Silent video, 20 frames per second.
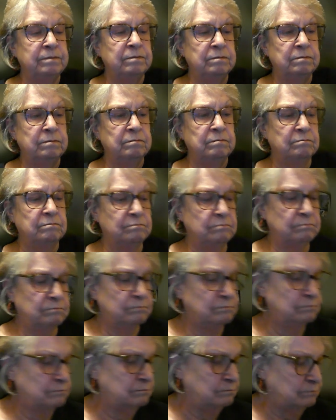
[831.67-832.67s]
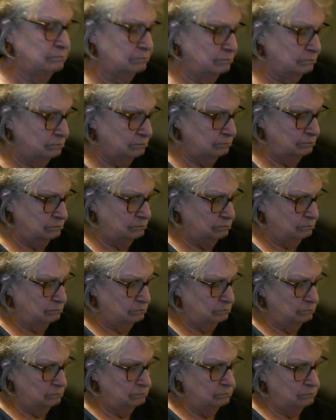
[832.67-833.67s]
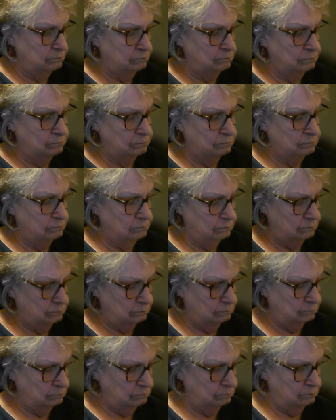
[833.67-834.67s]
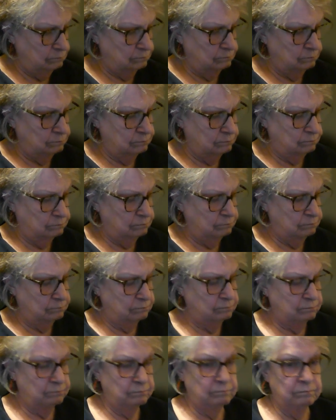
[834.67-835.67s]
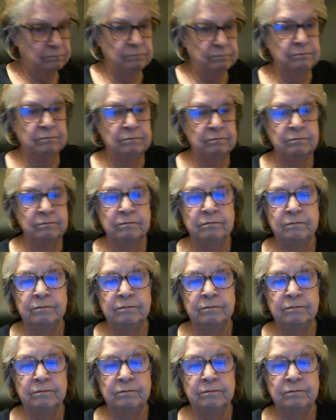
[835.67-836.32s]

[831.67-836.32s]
Nothing is said.